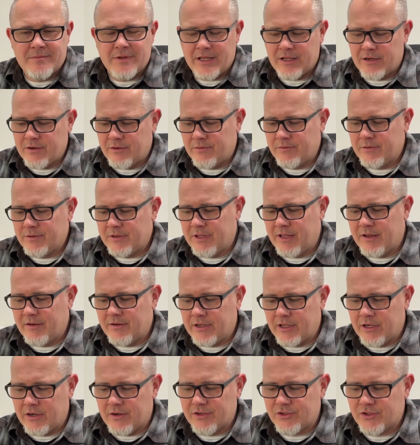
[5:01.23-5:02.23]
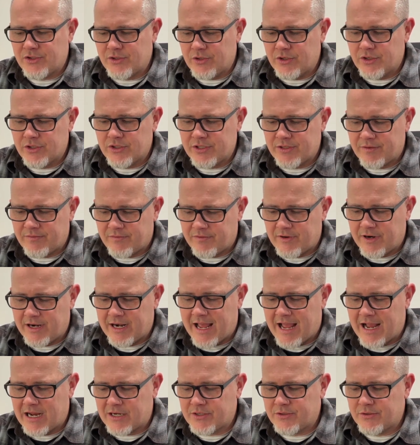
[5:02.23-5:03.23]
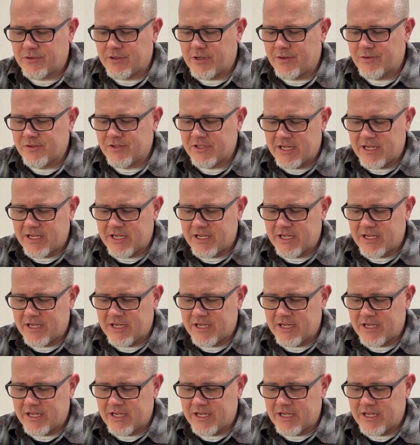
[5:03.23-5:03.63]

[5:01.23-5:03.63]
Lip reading: As soon as the front axle goes